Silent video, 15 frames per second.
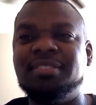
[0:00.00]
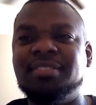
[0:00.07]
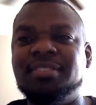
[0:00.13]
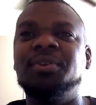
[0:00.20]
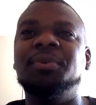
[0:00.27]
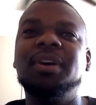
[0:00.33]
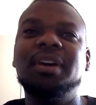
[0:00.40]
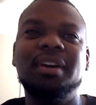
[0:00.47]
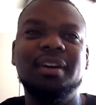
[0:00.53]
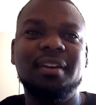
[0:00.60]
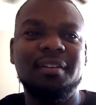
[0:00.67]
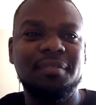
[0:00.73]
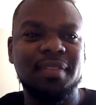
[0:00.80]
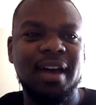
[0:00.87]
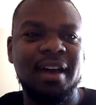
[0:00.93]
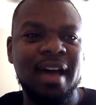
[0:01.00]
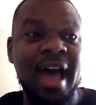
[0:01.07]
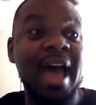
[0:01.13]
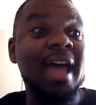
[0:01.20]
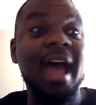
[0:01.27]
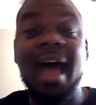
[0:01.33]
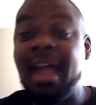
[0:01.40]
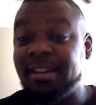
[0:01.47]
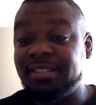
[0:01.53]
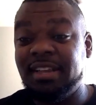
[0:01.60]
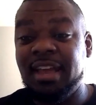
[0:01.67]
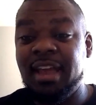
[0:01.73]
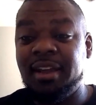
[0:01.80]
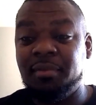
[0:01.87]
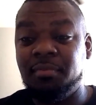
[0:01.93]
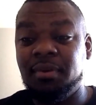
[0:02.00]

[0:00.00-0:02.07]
So I actually had a